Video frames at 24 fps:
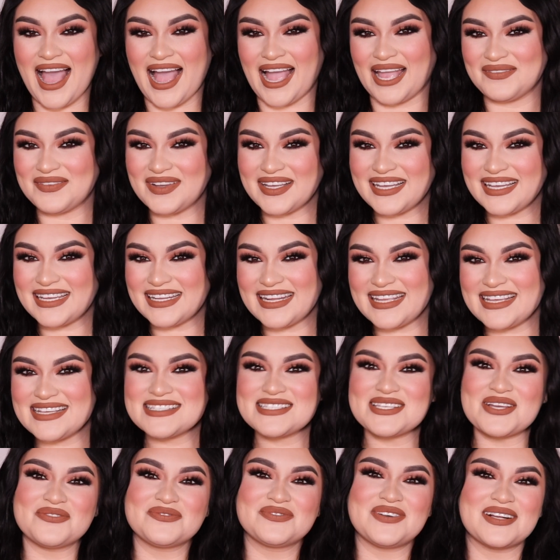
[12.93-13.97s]
Hi my honeys,
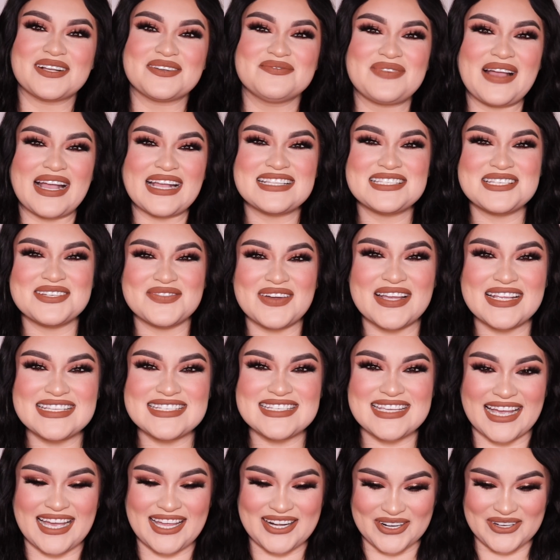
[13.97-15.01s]
welcome back to my
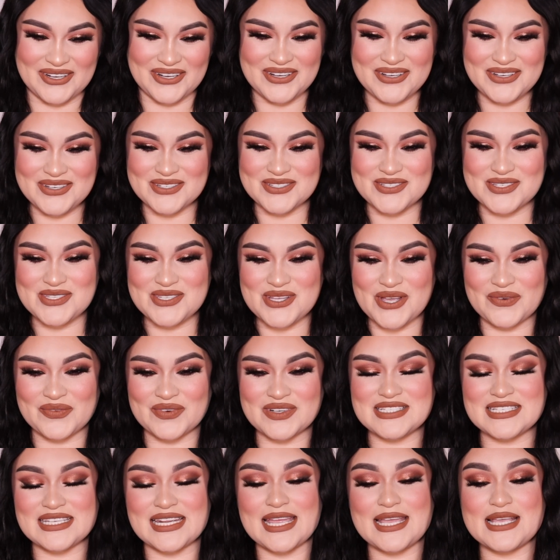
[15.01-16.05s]
channel. So for
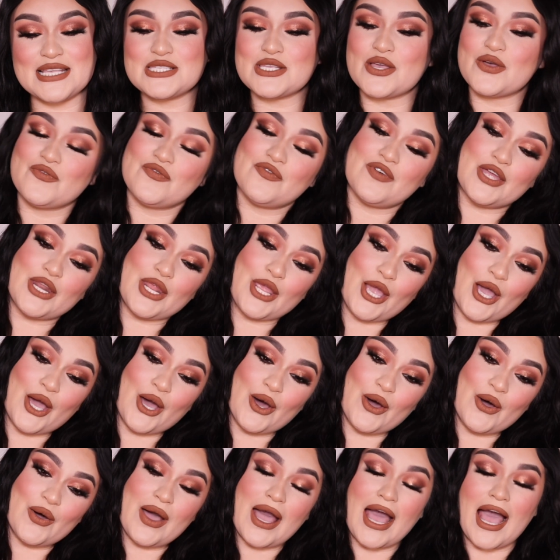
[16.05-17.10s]
today's
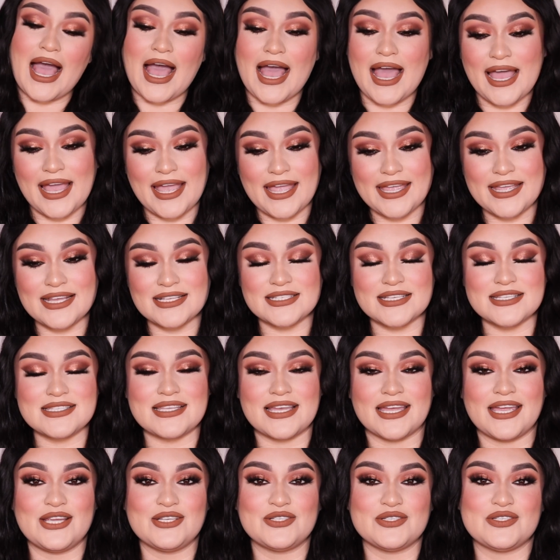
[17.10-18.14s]
video, I
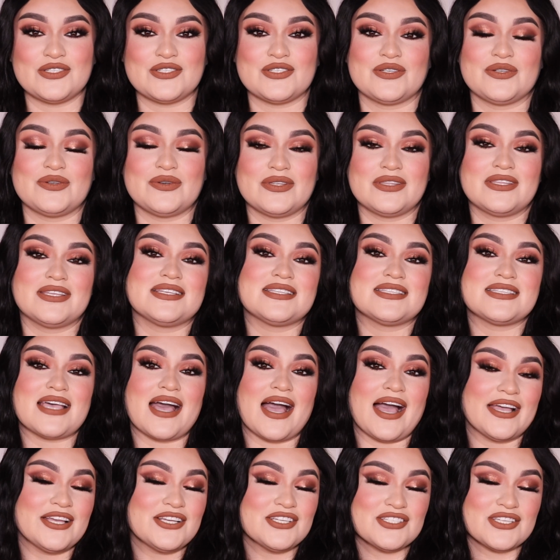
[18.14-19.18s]
decided to do this
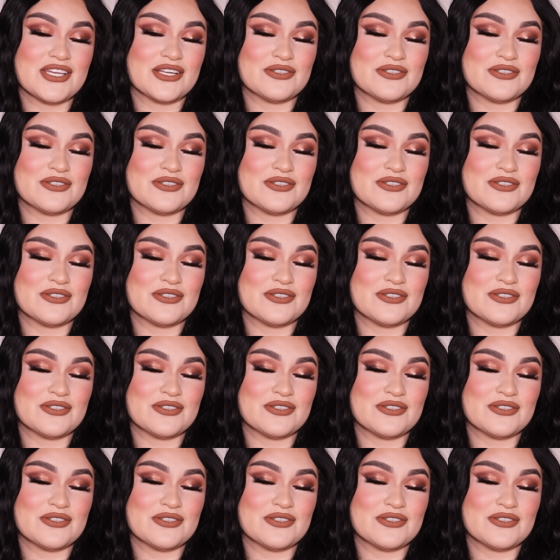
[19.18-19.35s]
eyeshadow